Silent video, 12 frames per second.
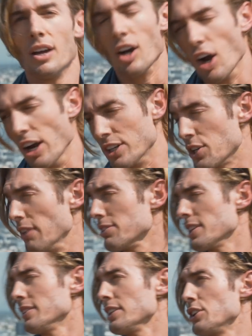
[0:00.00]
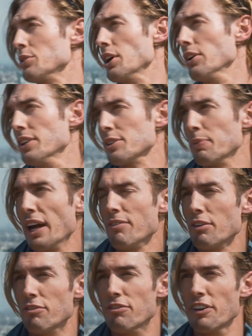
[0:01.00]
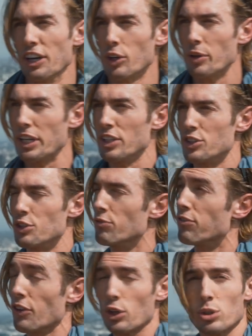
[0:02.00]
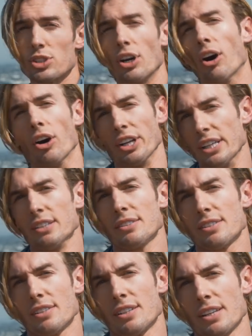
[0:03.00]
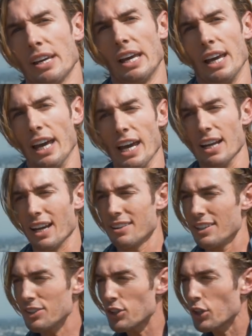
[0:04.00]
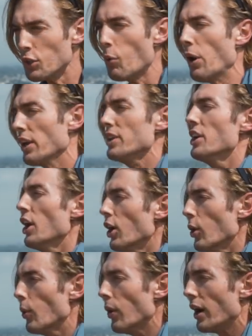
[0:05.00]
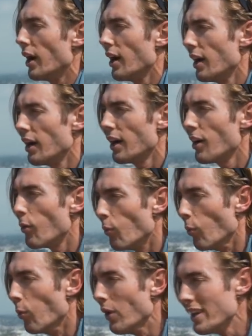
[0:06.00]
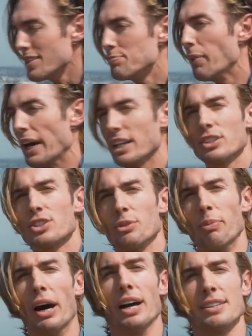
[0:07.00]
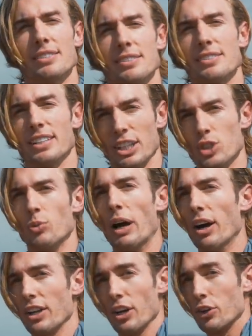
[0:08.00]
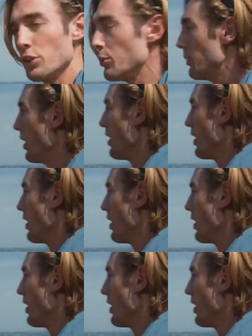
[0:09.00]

All right, Travis, I think you know this, but I have a very diverse audience, and I think they're going to want to know what is Mike Chabot's sexuality? Are you